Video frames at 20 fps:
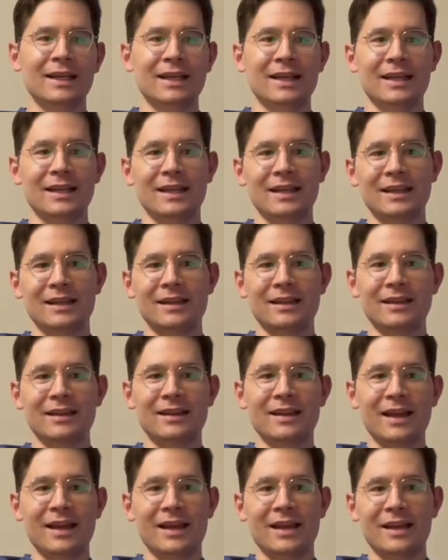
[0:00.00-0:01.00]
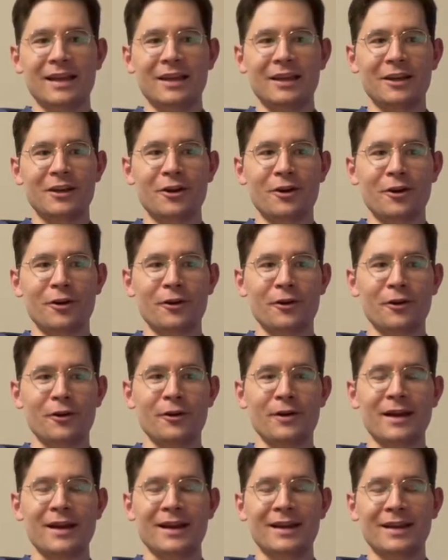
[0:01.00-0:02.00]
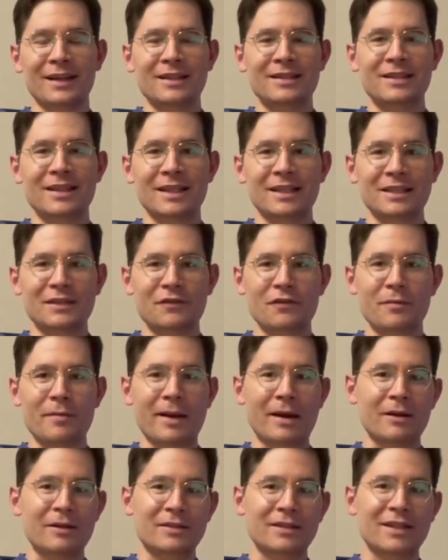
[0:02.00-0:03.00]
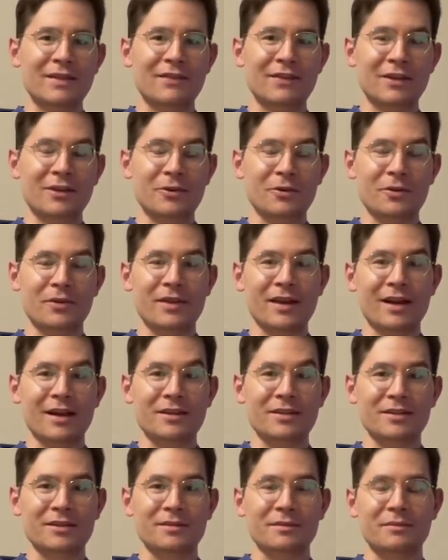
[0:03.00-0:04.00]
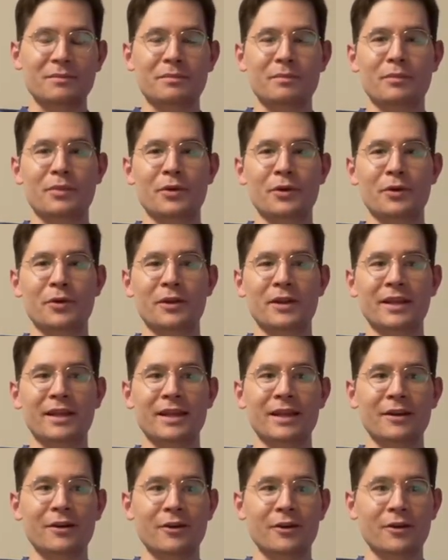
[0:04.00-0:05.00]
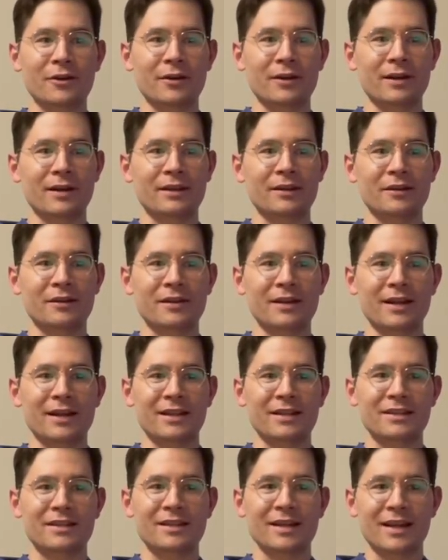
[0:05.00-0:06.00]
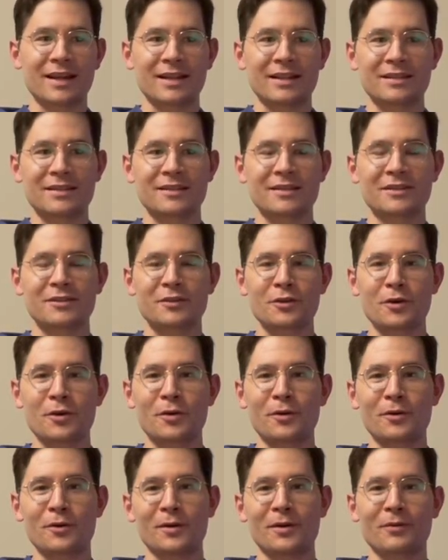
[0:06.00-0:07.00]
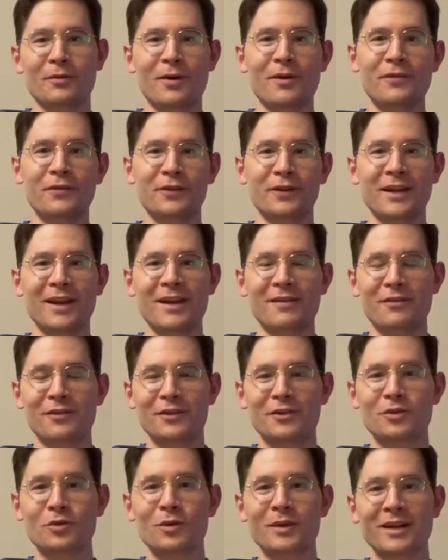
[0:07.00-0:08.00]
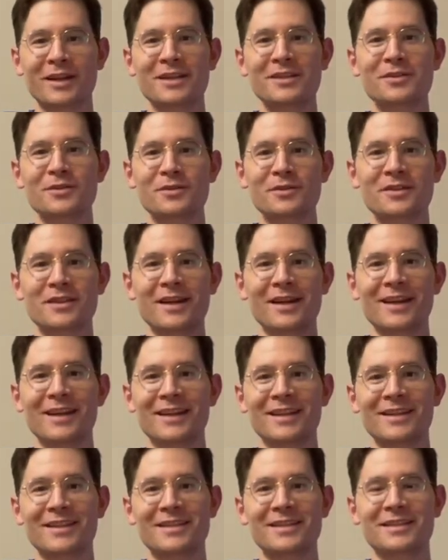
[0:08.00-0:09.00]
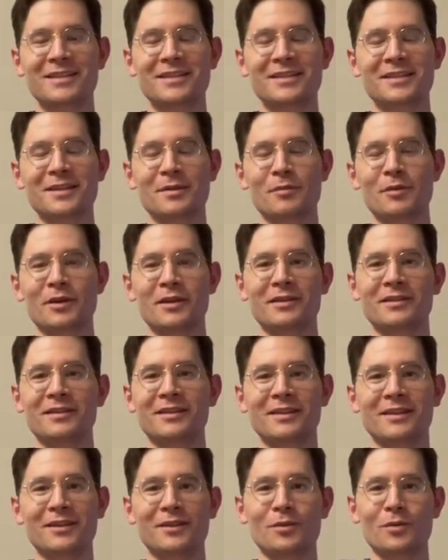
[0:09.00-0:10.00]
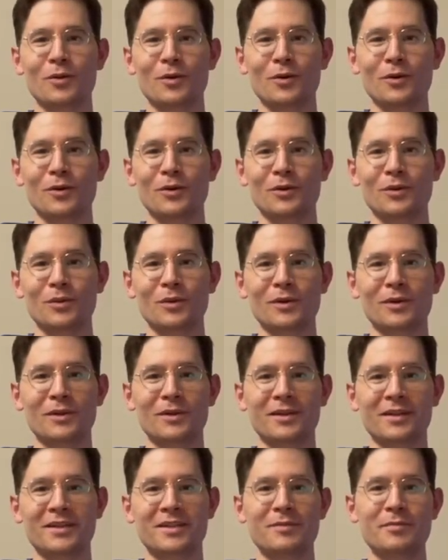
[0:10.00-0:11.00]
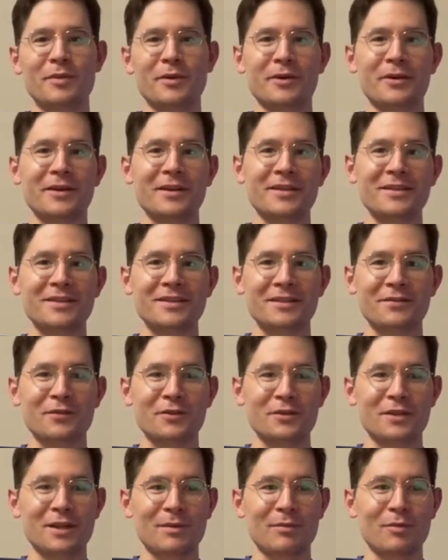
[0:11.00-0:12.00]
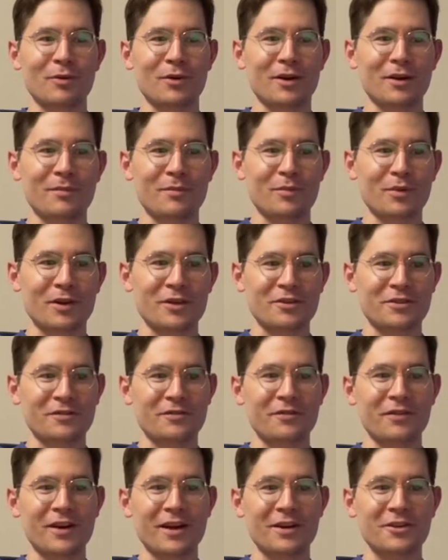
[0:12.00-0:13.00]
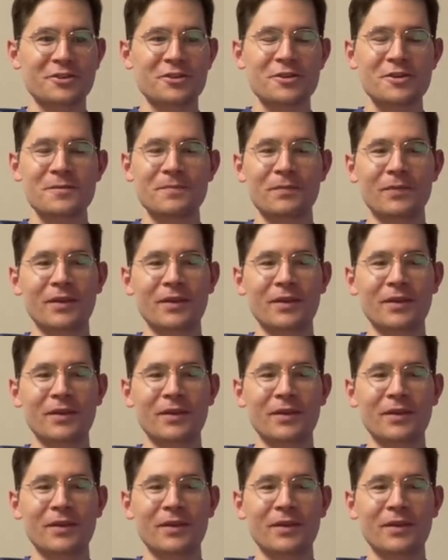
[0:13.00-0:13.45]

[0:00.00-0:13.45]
and they occur at an incidence of about 700,000 per year in the United States. So roughly every 22 seconds, someone in the world will experience a vertebral compression fracture.